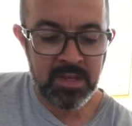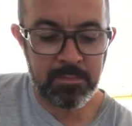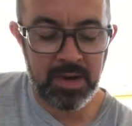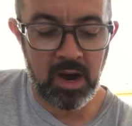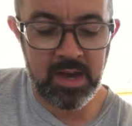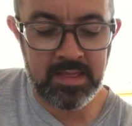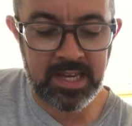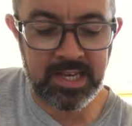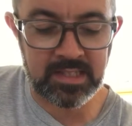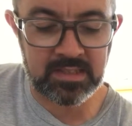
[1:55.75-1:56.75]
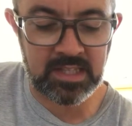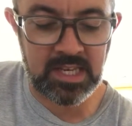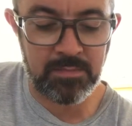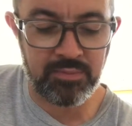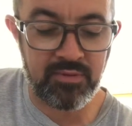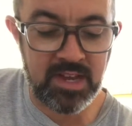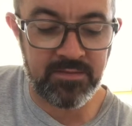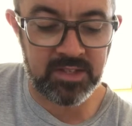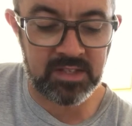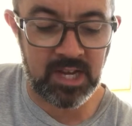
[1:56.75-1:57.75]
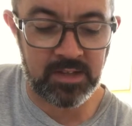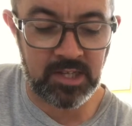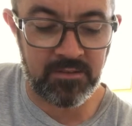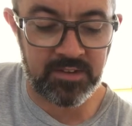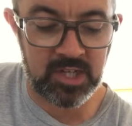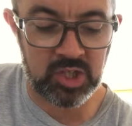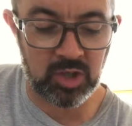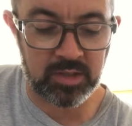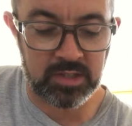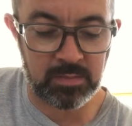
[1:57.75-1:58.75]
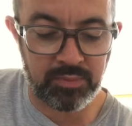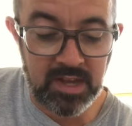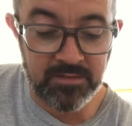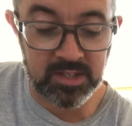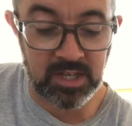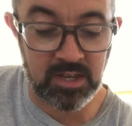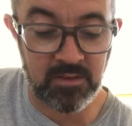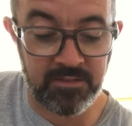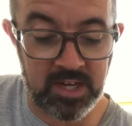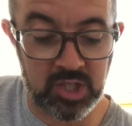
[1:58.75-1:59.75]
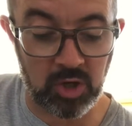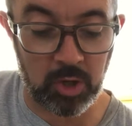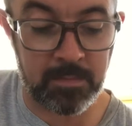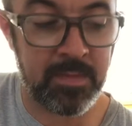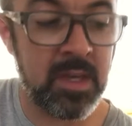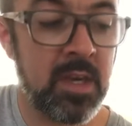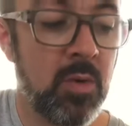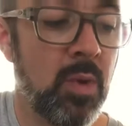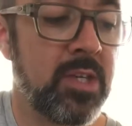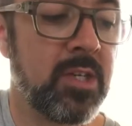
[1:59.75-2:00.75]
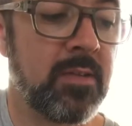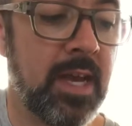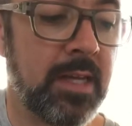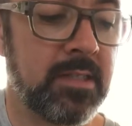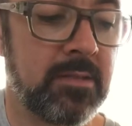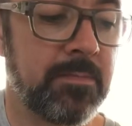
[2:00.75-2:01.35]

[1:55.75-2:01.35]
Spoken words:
But I think it's the previous note that you finish on, because the previous note you finish on when you do this,